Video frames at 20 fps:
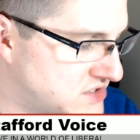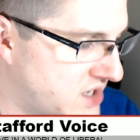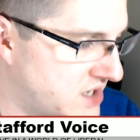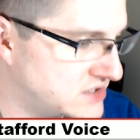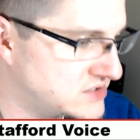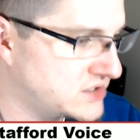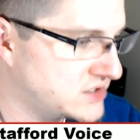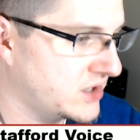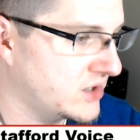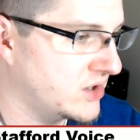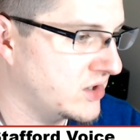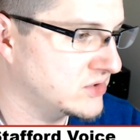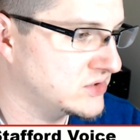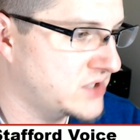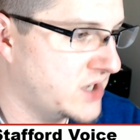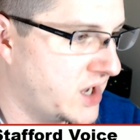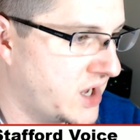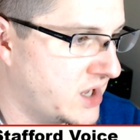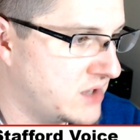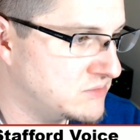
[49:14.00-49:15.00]
desk at all
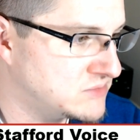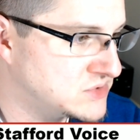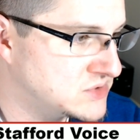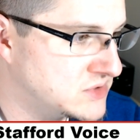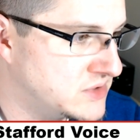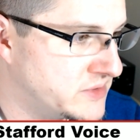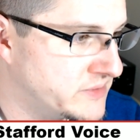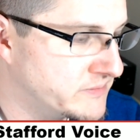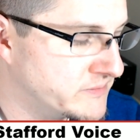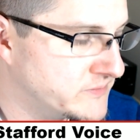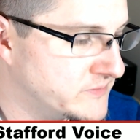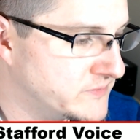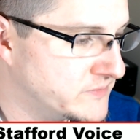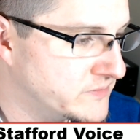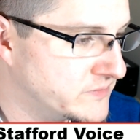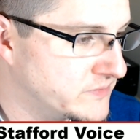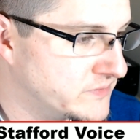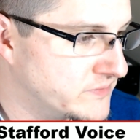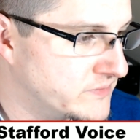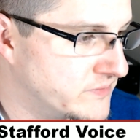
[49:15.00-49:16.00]
times.
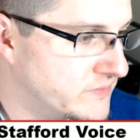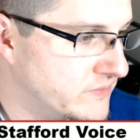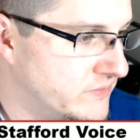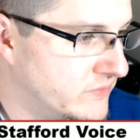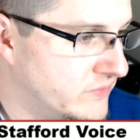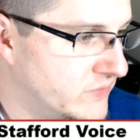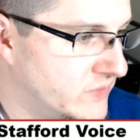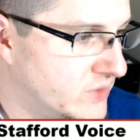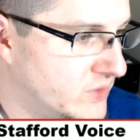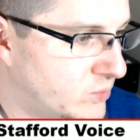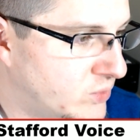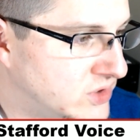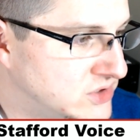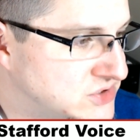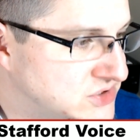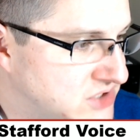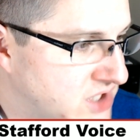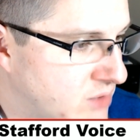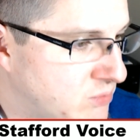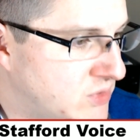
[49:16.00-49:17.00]
Will
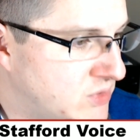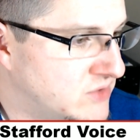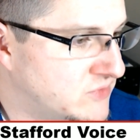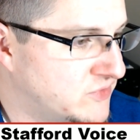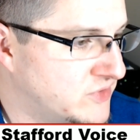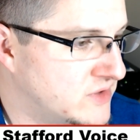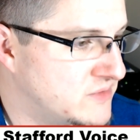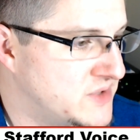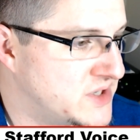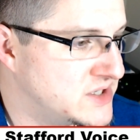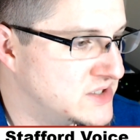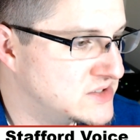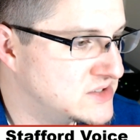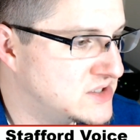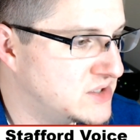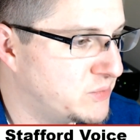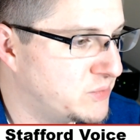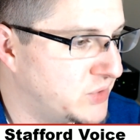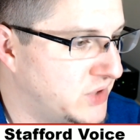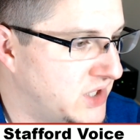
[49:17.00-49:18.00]
someone from his
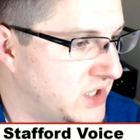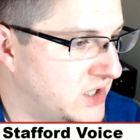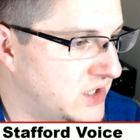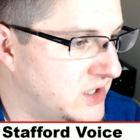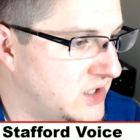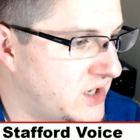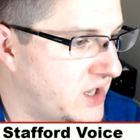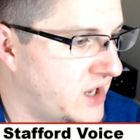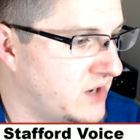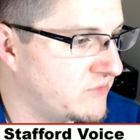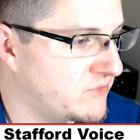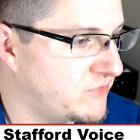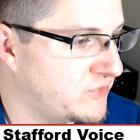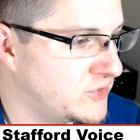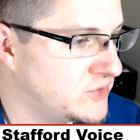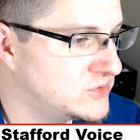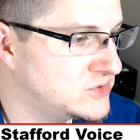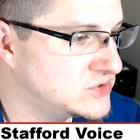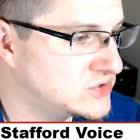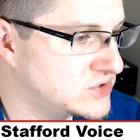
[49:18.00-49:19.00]
depleted and
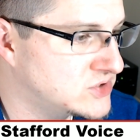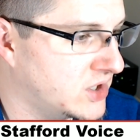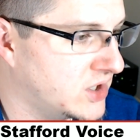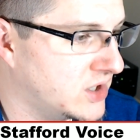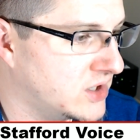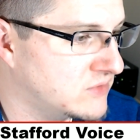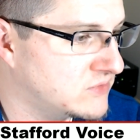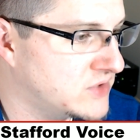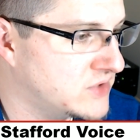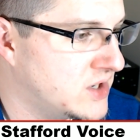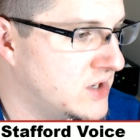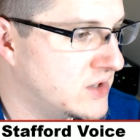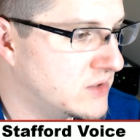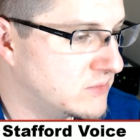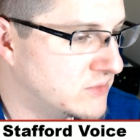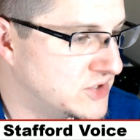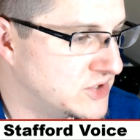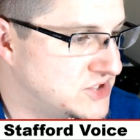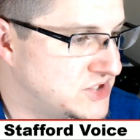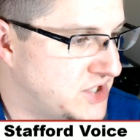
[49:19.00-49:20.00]
food-starved
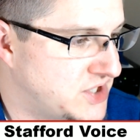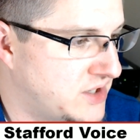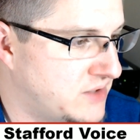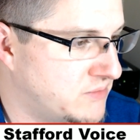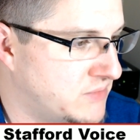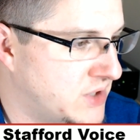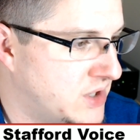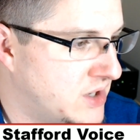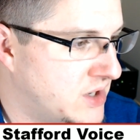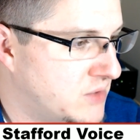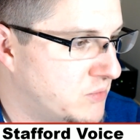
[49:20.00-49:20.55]
regime